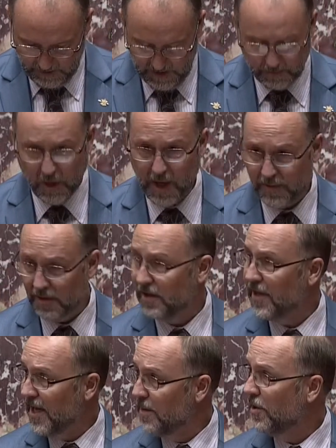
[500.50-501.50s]
popular
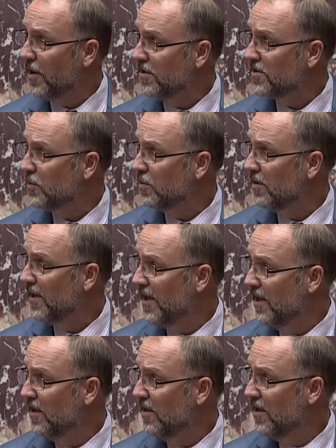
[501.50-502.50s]
gay bars that were
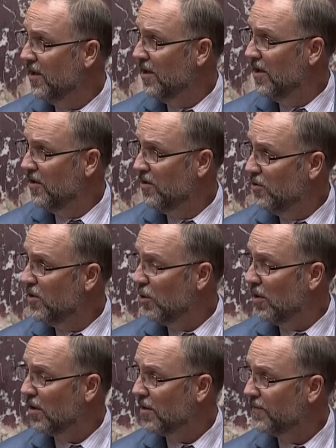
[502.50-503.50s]
in New
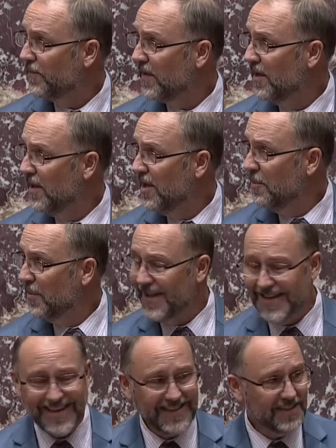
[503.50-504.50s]
York. But in
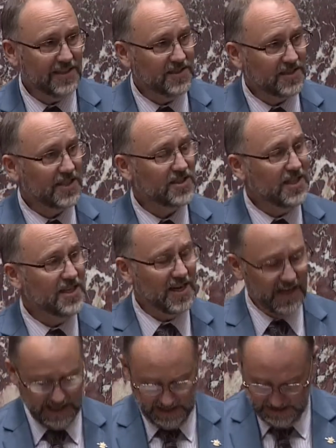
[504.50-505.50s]

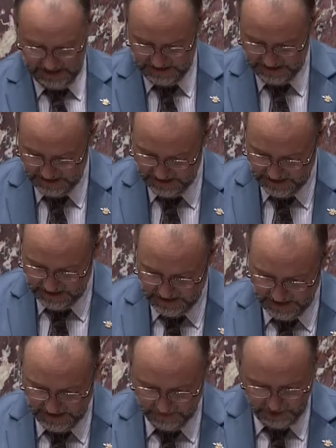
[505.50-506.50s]
1969,
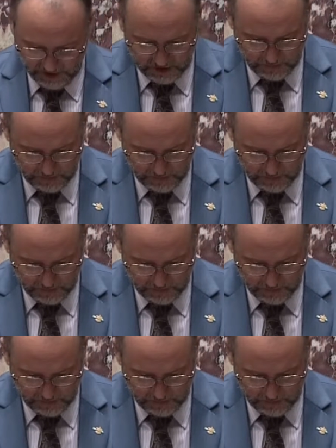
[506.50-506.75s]
Marsha